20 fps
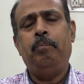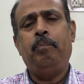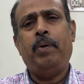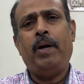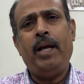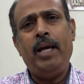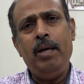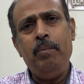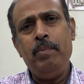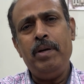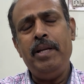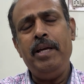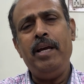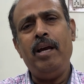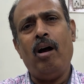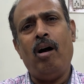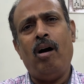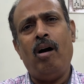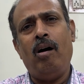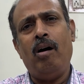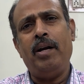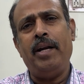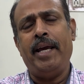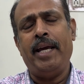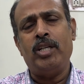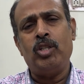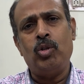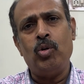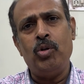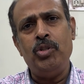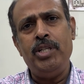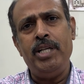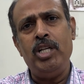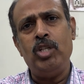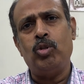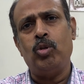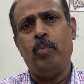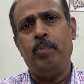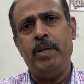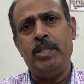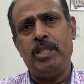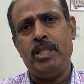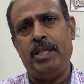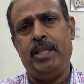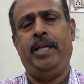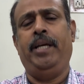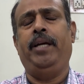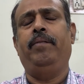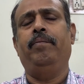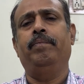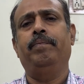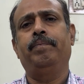Primary or exogenous obesity